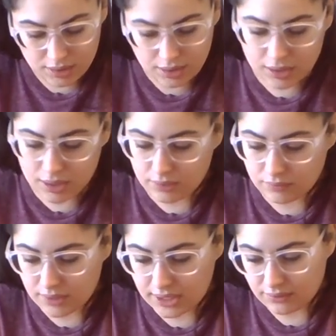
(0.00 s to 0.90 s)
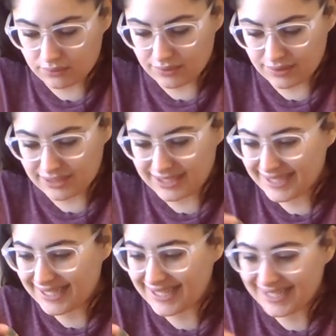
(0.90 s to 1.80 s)
cut right through.
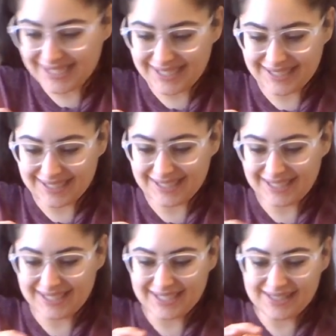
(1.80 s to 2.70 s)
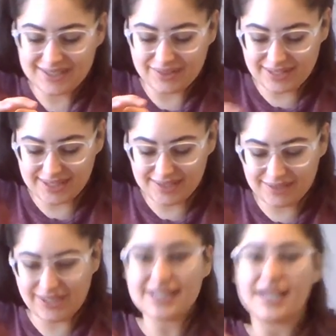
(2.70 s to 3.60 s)
Ah, so this is a
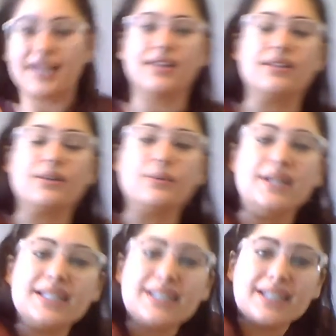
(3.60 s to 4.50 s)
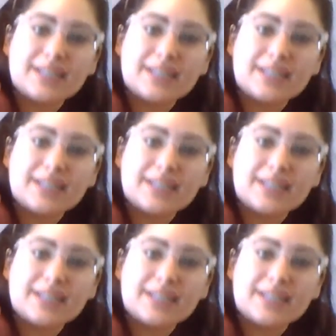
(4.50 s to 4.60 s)
rectangular one.